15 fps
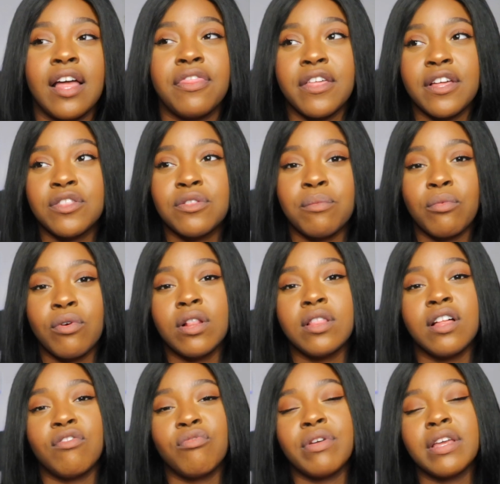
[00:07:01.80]
I think the more
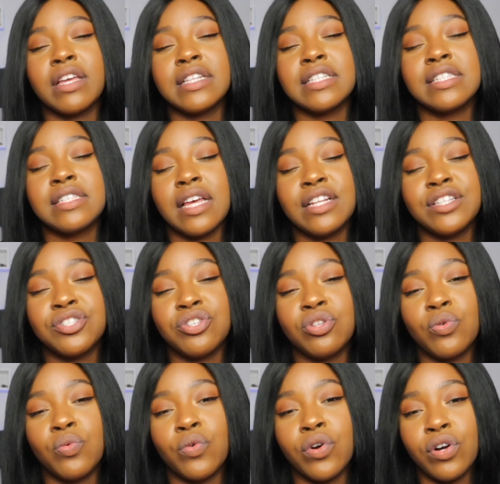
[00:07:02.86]
love we can send to
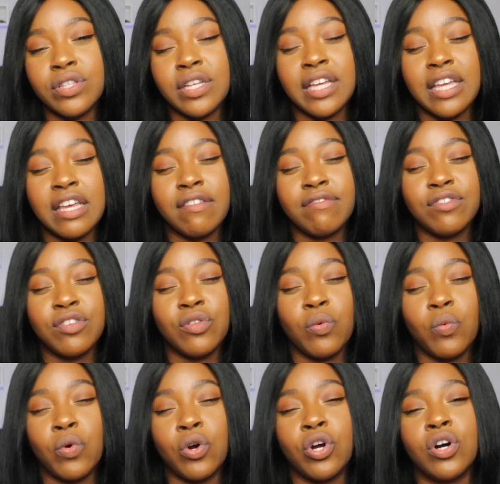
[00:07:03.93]
the world and give to the
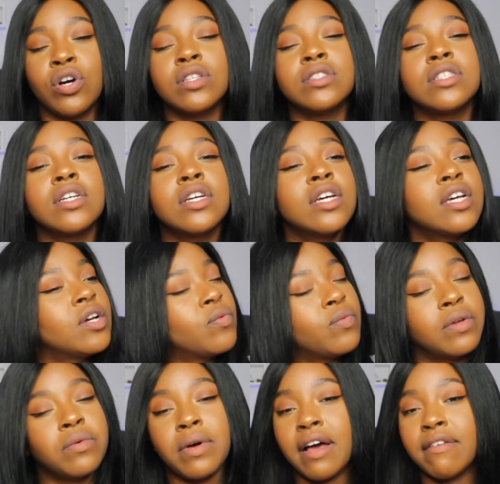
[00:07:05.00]
world,
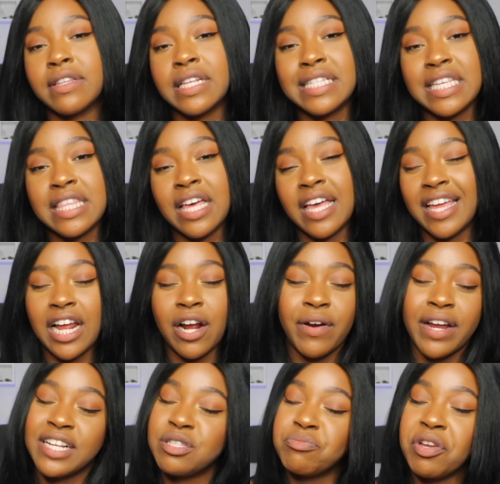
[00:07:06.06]
we will have to see that in
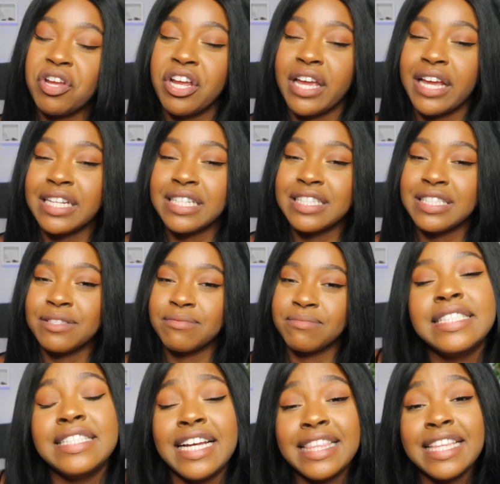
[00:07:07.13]
our experience.
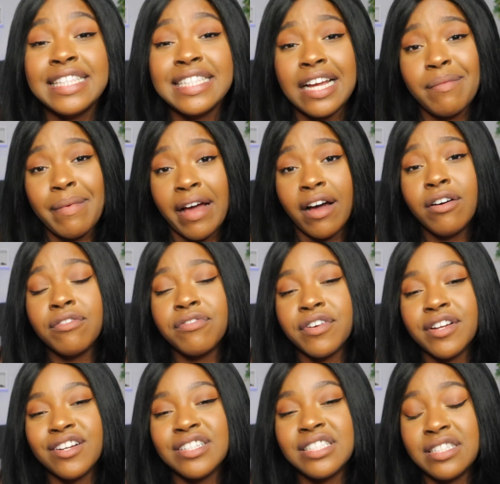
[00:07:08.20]
Take the time out
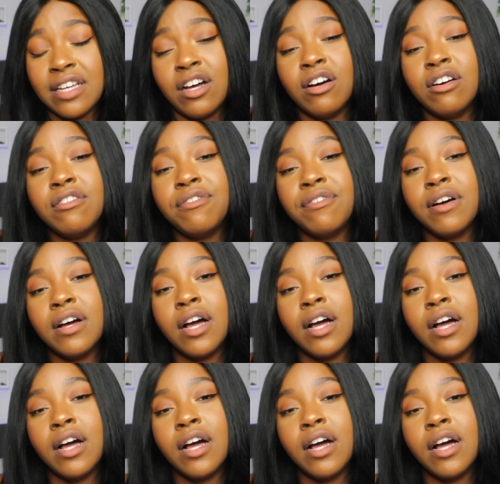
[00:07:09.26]
for yourself.